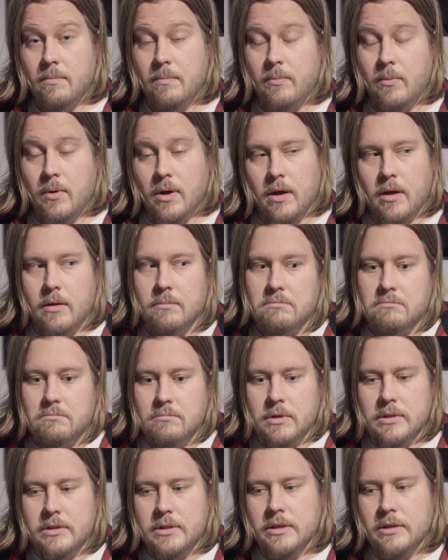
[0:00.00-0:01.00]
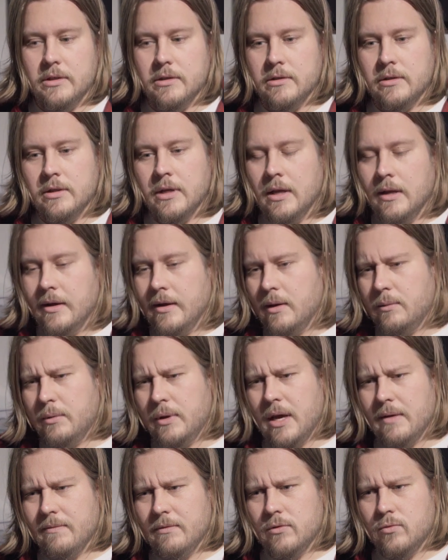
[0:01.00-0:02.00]
but it didn't, and we
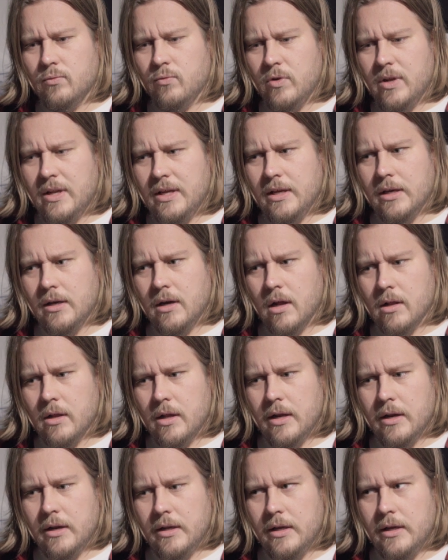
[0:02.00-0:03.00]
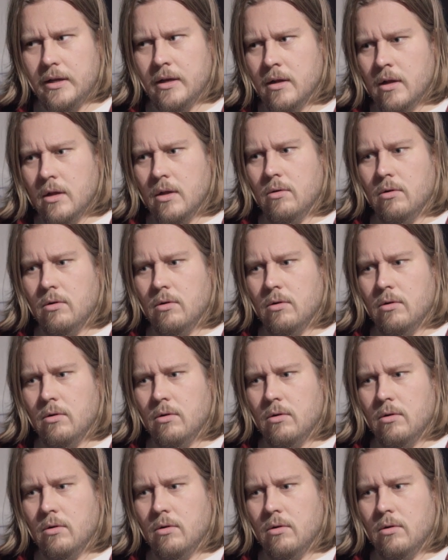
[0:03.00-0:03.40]
haven't really got any